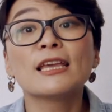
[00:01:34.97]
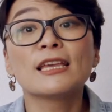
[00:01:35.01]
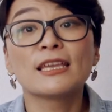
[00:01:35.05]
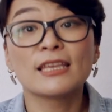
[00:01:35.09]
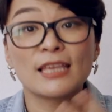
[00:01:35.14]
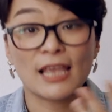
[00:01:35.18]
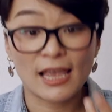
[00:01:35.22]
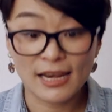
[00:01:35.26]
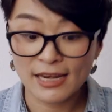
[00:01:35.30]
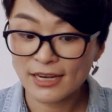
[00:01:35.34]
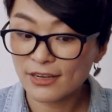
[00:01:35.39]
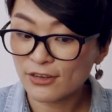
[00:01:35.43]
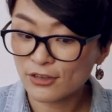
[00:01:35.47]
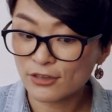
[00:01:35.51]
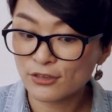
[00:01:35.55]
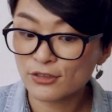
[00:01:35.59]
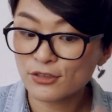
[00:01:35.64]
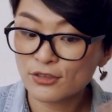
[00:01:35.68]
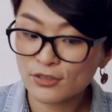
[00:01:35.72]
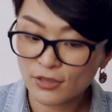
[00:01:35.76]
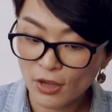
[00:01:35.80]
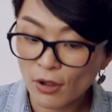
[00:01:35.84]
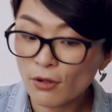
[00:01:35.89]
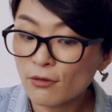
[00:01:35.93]
getting the
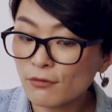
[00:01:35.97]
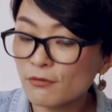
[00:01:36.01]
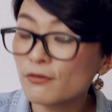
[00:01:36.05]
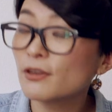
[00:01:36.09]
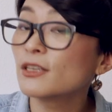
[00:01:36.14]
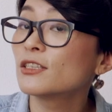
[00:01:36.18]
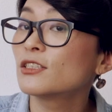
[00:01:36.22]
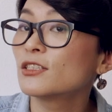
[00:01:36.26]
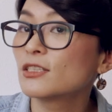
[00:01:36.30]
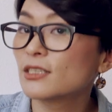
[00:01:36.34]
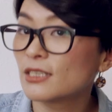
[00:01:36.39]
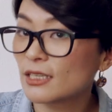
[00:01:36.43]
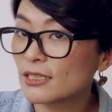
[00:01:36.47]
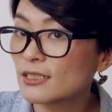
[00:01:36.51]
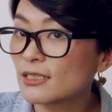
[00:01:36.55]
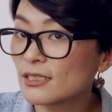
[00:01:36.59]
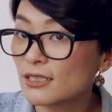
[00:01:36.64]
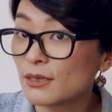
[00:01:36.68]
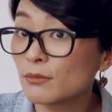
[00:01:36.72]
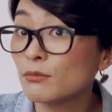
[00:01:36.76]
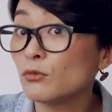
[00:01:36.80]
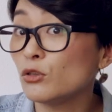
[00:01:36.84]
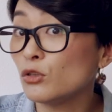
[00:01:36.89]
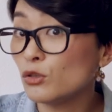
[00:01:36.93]
solfège
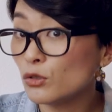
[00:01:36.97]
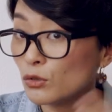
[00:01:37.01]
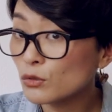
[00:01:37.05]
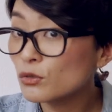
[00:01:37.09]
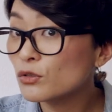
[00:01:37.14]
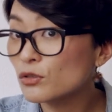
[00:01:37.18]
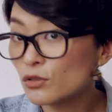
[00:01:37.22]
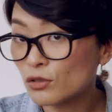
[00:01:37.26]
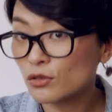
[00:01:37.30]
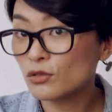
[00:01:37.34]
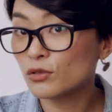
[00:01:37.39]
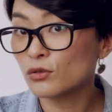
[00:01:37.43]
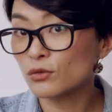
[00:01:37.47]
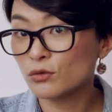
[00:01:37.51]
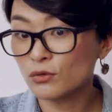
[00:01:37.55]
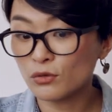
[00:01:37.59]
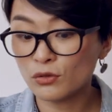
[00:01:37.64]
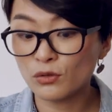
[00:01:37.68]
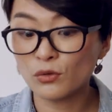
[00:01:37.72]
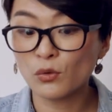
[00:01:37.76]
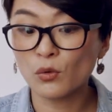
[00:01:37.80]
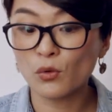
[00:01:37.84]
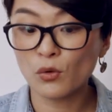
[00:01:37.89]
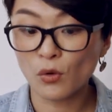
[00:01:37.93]
system used to
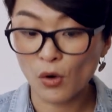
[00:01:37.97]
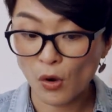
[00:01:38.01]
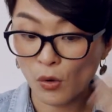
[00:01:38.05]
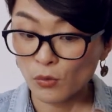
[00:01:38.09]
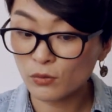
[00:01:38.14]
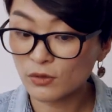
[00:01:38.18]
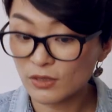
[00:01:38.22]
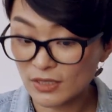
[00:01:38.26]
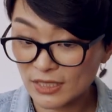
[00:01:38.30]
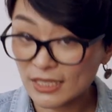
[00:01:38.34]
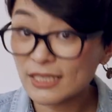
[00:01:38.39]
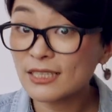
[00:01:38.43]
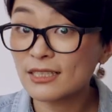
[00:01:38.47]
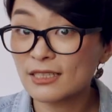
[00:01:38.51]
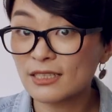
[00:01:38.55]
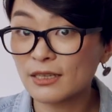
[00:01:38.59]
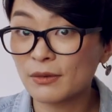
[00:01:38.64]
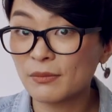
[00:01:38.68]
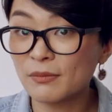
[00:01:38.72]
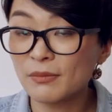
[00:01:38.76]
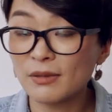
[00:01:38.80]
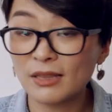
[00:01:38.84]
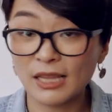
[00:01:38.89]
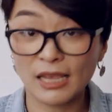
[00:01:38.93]
your own
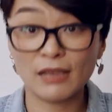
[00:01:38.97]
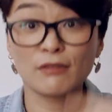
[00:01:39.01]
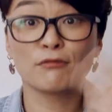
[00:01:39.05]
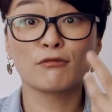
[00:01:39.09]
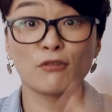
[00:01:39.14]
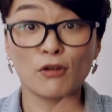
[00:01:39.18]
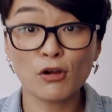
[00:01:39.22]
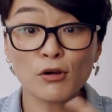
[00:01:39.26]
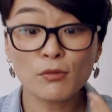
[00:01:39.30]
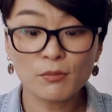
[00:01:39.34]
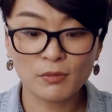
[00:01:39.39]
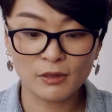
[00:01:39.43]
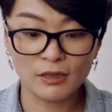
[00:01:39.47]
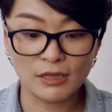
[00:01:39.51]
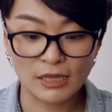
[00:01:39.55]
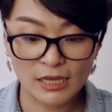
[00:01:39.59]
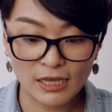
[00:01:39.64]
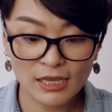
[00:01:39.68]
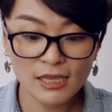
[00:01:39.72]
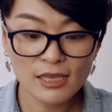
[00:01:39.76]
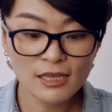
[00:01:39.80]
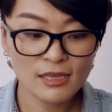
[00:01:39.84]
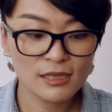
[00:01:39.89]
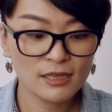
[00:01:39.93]
system,
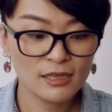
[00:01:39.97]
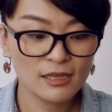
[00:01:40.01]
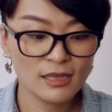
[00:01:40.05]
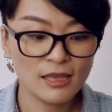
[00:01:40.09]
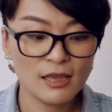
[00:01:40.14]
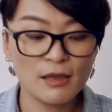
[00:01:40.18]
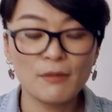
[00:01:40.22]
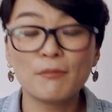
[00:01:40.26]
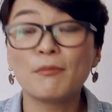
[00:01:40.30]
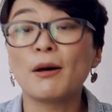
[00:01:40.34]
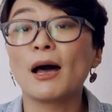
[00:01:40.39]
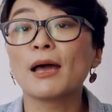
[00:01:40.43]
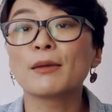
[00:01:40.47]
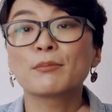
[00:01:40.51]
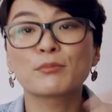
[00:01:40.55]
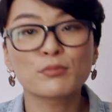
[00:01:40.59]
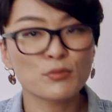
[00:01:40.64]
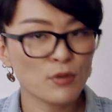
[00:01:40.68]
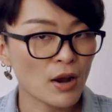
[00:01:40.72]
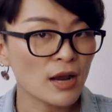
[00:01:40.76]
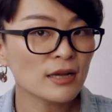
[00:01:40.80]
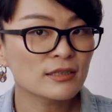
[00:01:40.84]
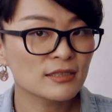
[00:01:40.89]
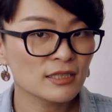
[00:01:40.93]
verbally, by
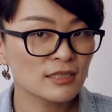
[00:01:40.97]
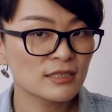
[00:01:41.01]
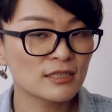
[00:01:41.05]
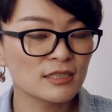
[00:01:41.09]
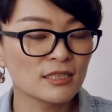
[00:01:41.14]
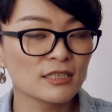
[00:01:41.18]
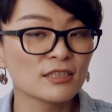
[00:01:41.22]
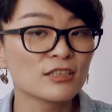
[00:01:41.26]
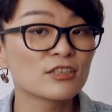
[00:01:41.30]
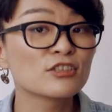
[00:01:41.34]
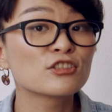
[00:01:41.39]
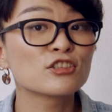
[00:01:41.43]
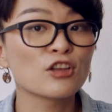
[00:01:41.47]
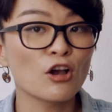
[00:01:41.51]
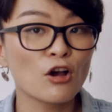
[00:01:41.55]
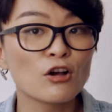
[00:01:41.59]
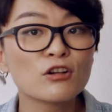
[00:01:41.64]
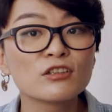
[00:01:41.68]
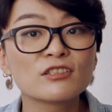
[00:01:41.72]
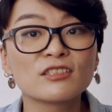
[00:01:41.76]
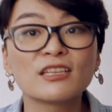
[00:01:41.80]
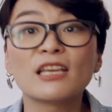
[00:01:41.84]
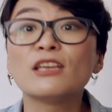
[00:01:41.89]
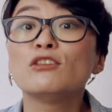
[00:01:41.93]
practicing the
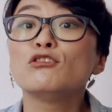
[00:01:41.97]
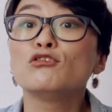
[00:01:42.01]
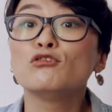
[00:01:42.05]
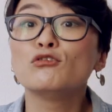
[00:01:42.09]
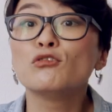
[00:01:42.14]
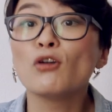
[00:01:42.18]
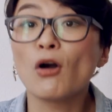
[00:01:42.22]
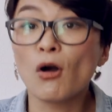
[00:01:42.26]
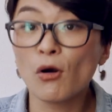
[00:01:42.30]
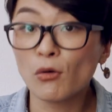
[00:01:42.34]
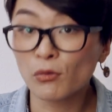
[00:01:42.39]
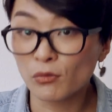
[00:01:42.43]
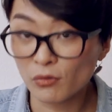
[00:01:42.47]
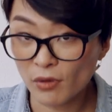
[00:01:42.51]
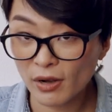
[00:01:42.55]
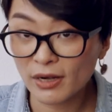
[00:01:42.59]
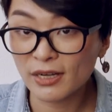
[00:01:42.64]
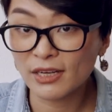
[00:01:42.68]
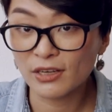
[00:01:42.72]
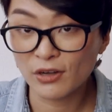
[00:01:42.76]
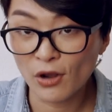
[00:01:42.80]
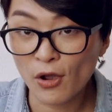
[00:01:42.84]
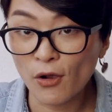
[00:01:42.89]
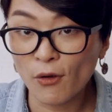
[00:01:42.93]
songs that you
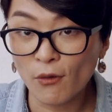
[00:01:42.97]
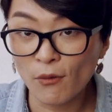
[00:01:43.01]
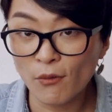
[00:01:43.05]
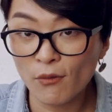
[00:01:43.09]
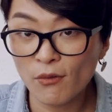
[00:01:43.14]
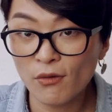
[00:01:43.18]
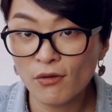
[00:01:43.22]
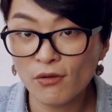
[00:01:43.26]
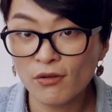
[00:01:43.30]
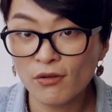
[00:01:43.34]
already know.